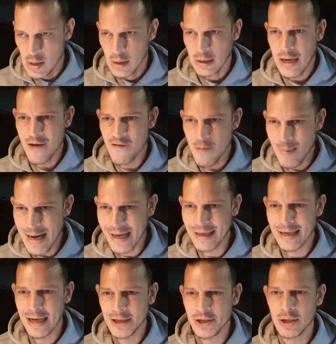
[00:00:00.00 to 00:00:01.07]
Never mind
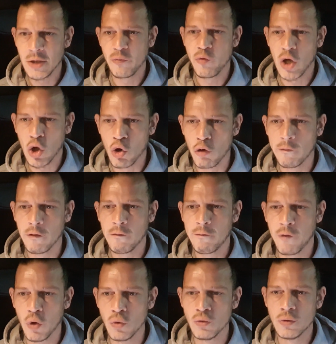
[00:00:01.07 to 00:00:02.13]
actually recover
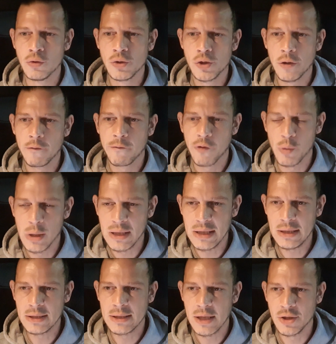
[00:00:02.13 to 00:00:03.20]
funds through a
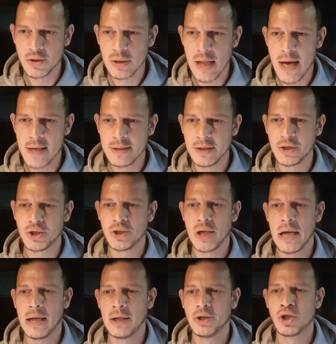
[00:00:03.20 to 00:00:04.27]
decentralized
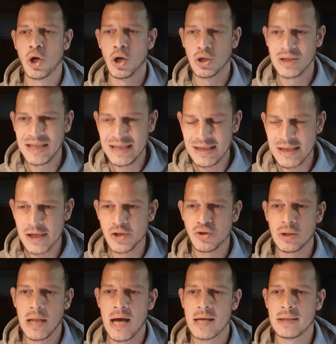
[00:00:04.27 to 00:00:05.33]
exchange or
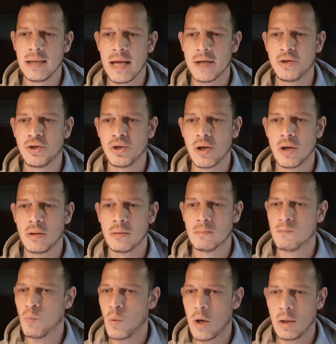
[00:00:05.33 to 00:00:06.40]
decentralized ledger,
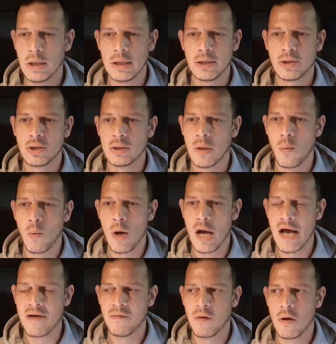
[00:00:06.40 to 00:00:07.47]
wallets,
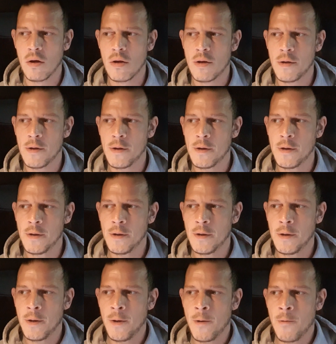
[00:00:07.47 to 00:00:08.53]
whatever.
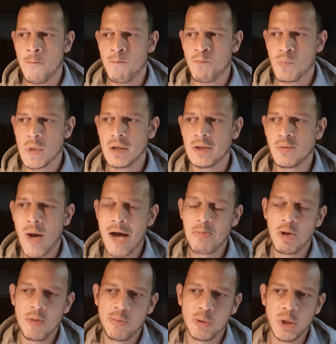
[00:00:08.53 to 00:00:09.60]
This is why
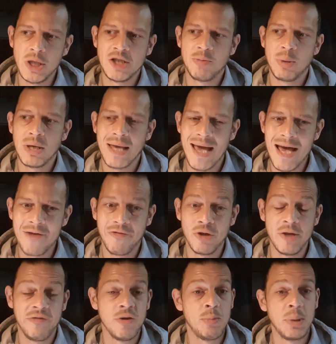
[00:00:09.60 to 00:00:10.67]
people need to be careful
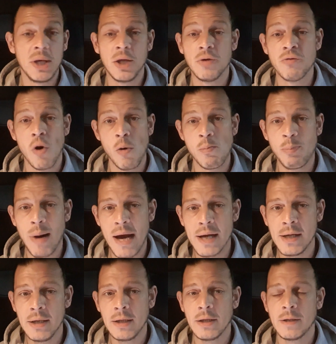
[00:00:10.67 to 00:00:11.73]
if you be in your own
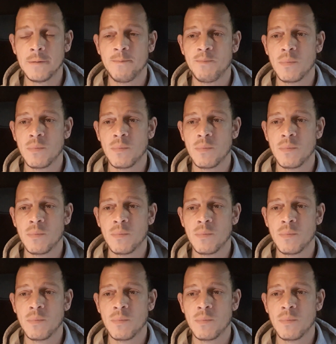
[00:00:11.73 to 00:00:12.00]
bank.